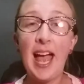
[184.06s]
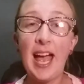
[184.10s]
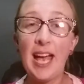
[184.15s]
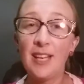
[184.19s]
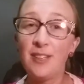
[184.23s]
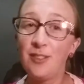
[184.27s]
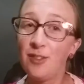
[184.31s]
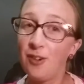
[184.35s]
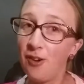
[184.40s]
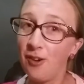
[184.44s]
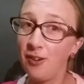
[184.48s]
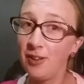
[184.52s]

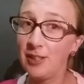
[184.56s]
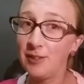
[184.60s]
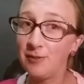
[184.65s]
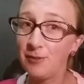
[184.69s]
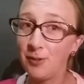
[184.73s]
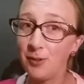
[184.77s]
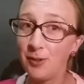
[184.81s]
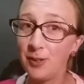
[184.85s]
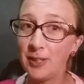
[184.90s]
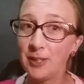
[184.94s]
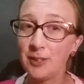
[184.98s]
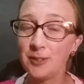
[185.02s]
and
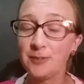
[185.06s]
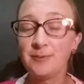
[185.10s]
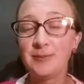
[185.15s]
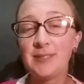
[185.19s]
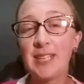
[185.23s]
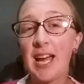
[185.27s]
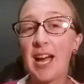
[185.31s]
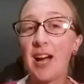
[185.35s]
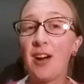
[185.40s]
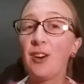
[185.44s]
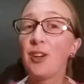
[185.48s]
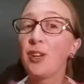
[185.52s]
olive oil.
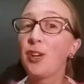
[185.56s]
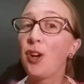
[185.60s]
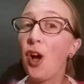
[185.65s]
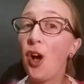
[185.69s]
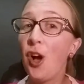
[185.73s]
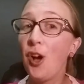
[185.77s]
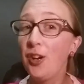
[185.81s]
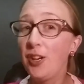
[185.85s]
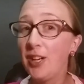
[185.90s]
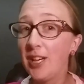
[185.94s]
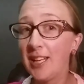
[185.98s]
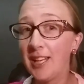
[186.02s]
Now,
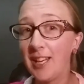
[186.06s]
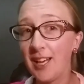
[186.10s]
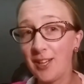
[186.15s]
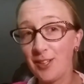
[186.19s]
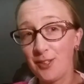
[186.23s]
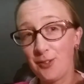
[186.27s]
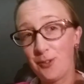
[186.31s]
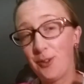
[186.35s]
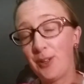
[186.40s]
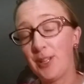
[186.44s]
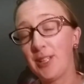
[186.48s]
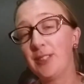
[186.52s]

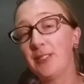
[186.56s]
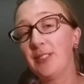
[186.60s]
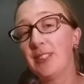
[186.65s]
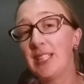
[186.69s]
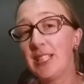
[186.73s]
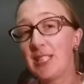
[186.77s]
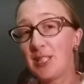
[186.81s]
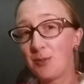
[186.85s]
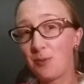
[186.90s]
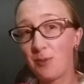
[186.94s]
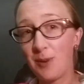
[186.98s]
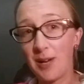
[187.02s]
coconut oil
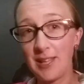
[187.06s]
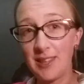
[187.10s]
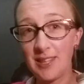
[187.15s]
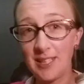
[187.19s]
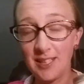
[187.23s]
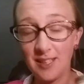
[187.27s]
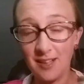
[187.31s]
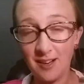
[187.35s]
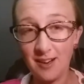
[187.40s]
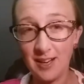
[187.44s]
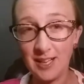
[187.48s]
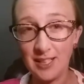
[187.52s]
is one
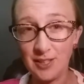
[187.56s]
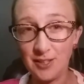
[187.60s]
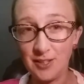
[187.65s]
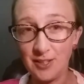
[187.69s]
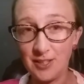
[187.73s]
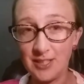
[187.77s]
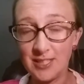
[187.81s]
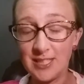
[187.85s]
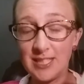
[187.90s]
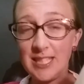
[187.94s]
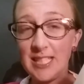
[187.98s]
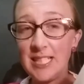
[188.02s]
that I use.